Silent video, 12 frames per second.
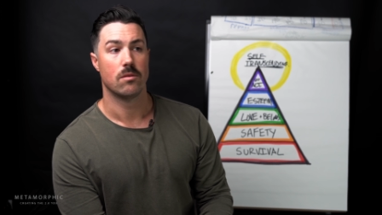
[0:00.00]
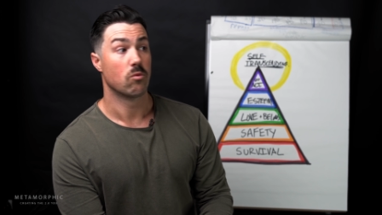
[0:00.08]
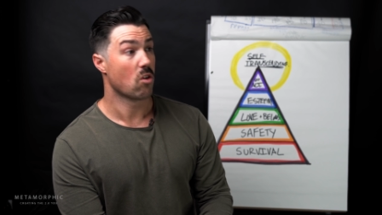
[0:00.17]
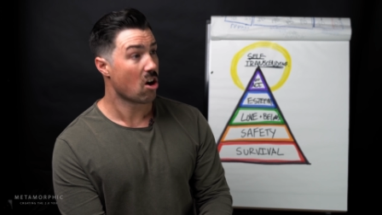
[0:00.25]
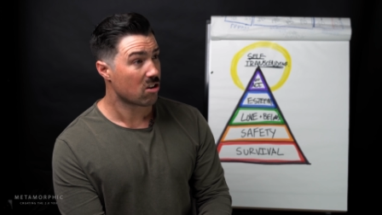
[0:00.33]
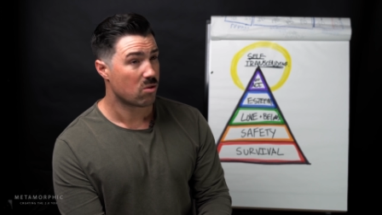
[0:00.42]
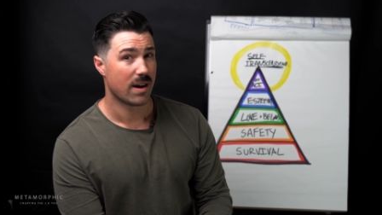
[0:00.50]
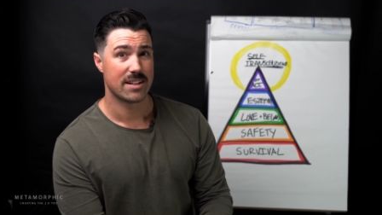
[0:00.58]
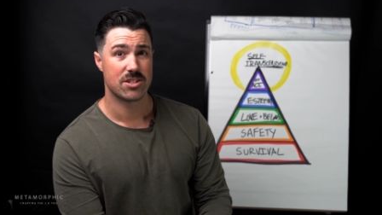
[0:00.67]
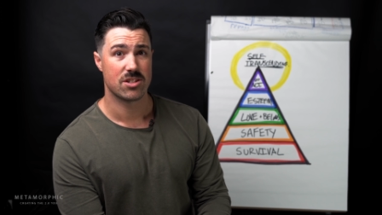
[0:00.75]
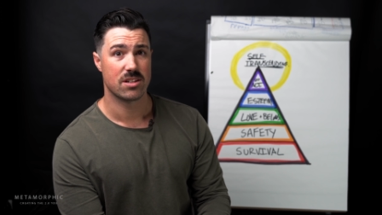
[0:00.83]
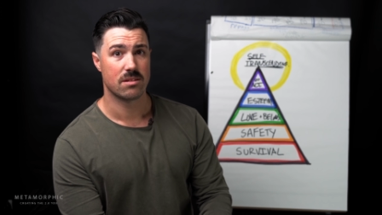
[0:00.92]
Wrong
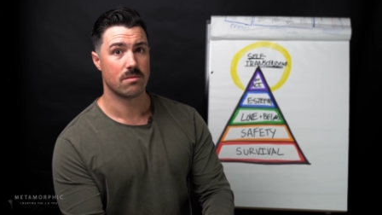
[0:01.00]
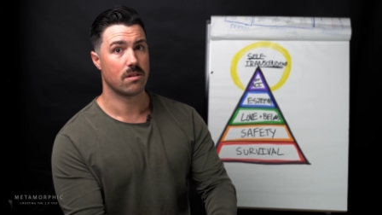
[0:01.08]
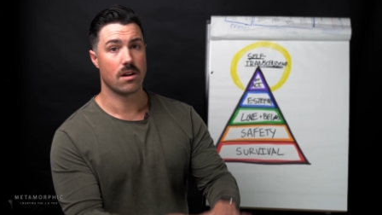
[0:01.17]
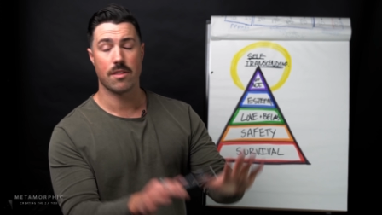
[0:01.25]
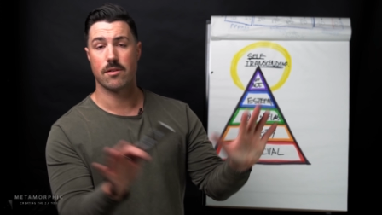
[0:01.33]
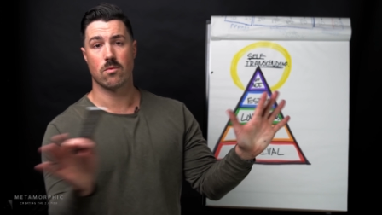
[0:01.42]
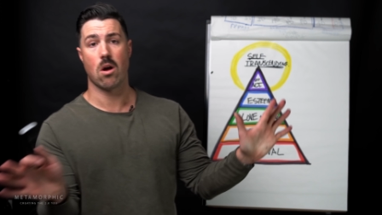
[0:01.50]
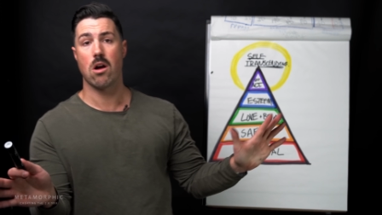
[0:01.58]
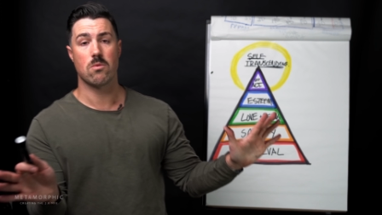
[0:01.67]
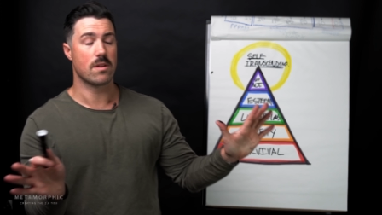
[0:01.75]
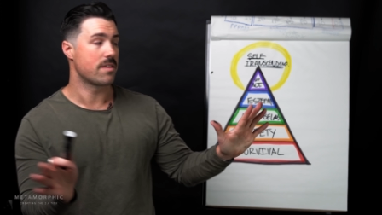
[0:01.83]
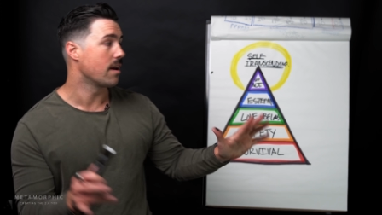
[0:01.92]
question. Nothing
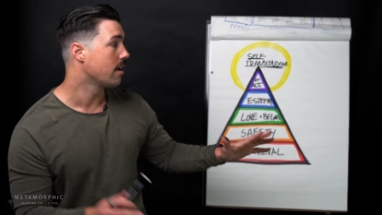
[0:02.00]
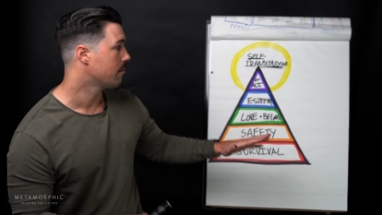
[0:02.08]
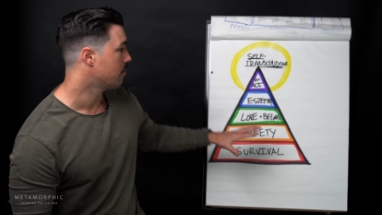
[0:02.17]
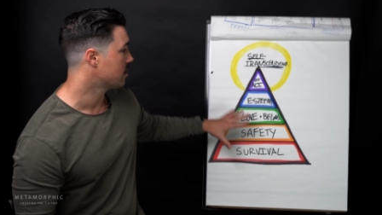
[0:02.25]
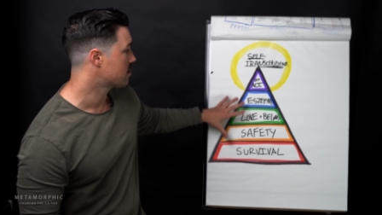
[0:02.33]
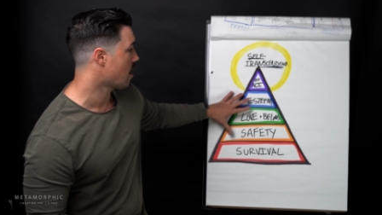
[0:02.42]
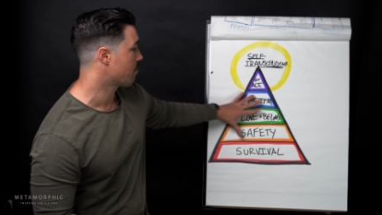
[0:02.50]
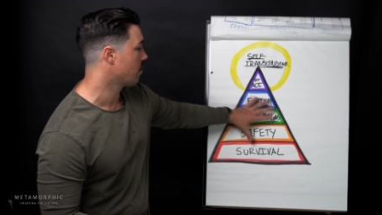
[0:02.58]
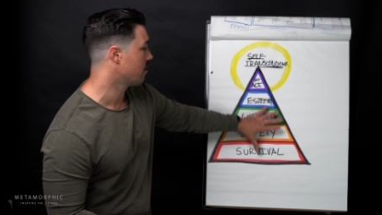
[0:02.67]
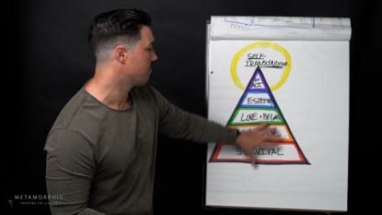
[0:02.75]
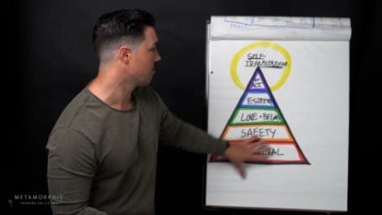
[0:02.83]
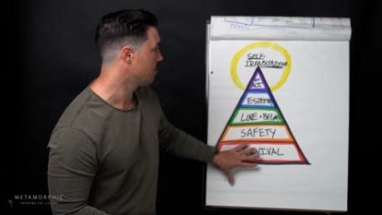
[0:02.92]
wrong with it, but it's
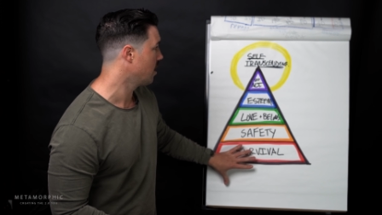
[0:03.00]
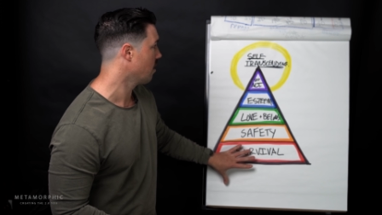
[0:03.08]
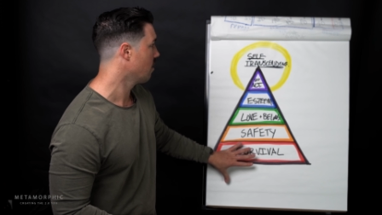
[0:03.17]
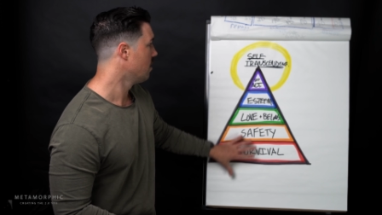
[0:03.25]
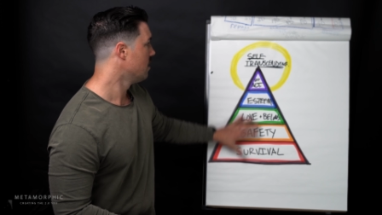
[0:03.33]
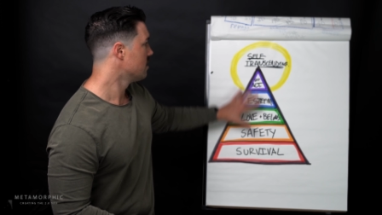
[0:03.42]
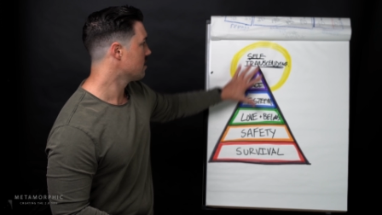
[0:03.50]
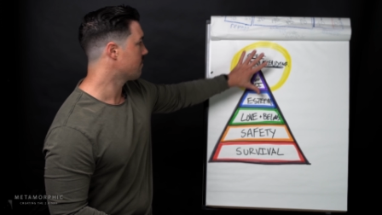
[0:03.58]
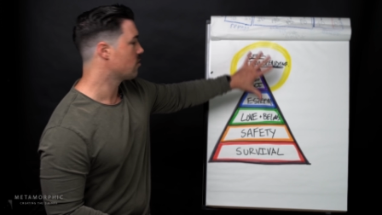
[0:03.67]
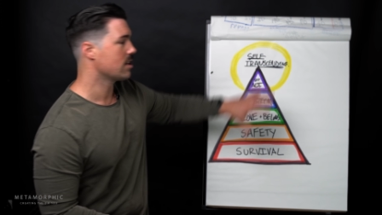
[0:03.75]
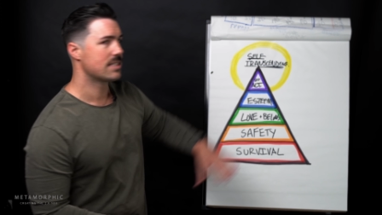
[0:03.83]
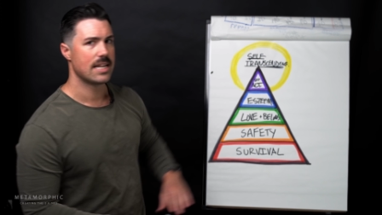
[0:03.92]
operating from here. Self
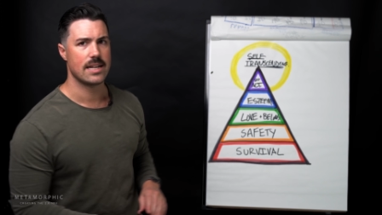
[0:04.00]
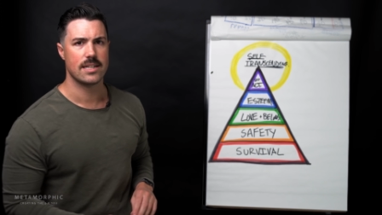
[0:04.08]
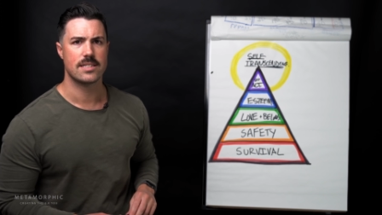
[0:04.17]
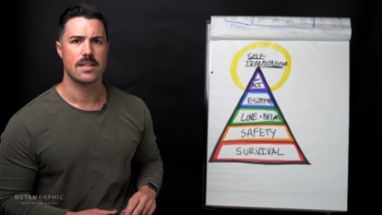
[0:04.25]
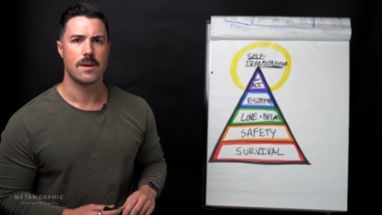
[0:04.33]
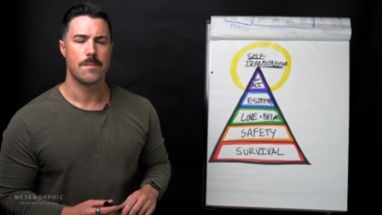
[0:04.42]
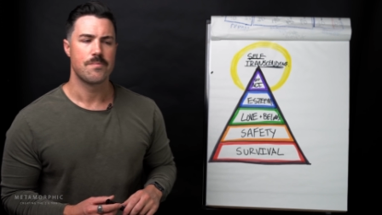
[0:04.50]
transcendence